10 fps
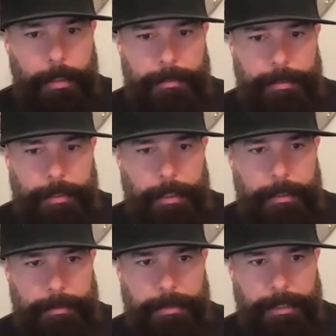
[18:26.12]
to
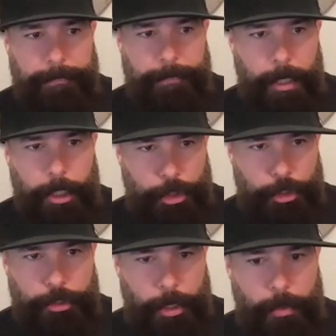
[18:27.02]
leave on a
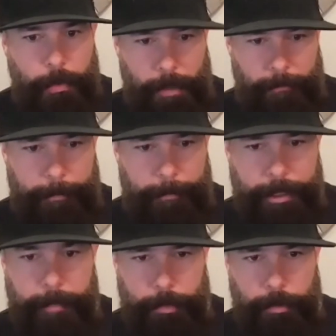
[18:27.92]
good note of
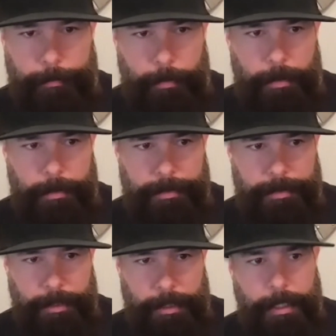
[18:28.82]
pretty mood boards.